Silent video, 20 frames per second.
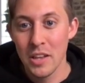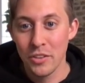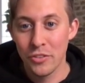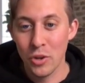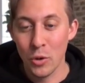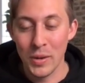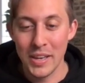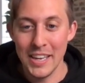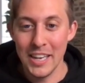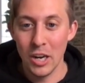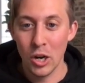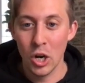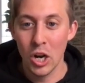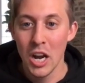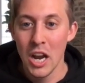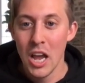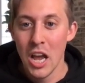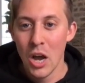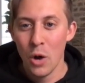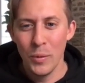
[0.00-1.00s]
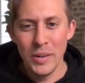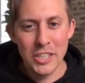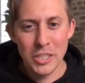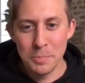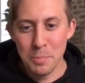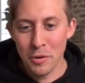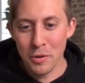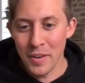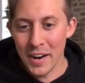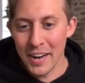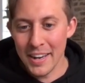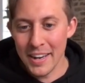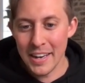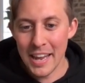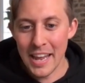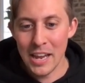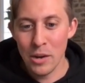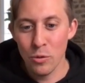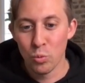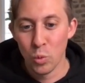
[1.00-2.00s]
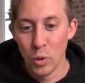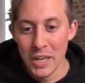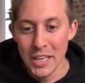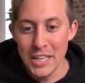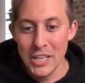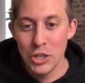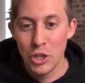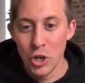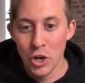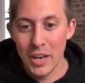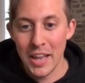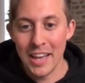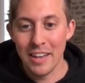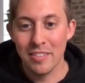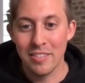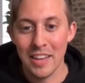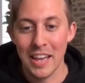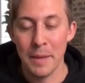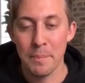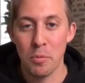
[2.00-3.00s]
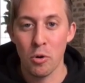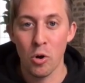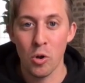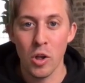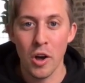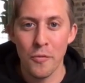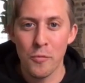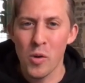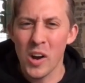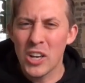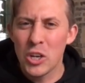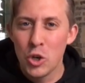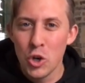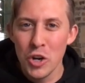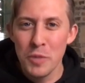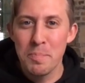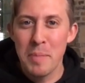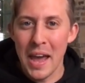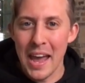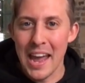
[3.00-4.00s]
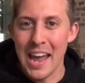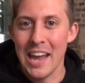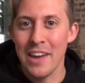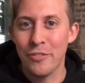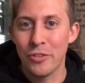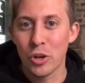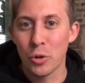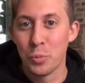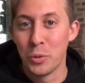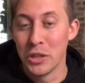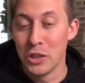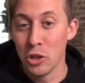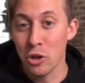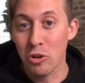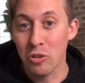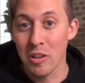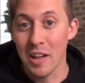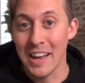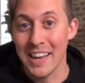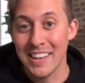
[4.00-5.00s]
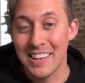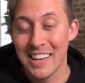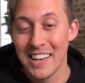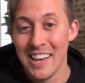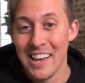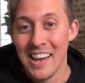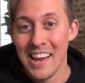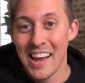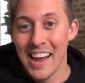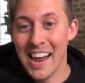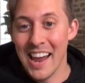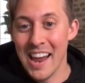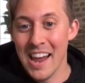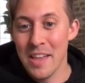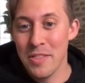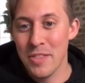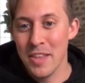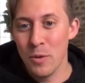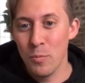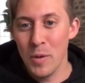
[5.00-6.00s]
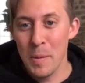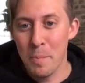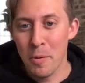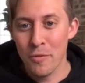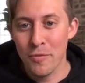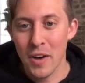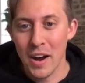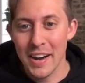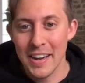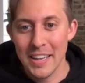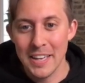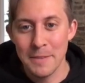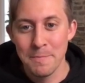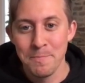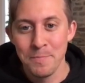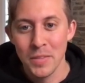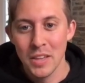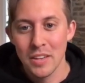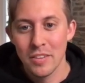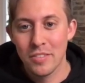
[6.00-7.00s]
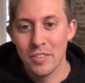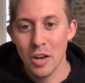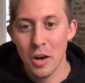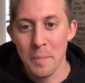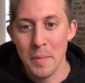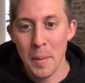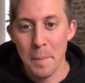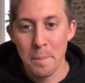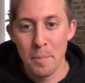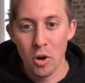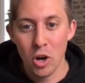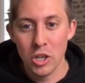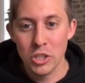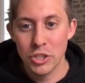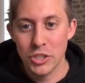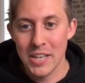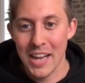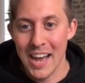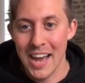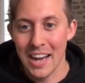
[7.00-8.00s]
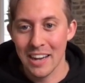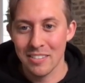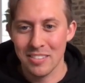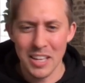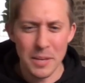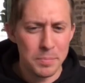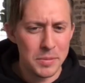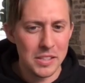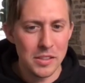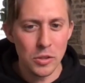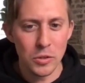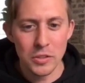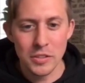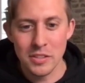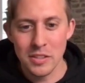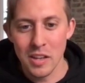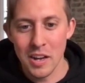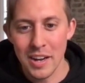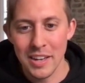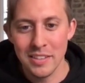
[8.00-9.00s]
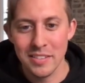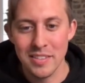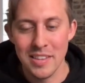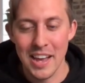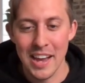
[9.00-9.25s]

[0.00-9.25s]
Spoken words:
So here, we just provided a really good example of what good behavior would look like. And then we provided some merge tags, empty little slots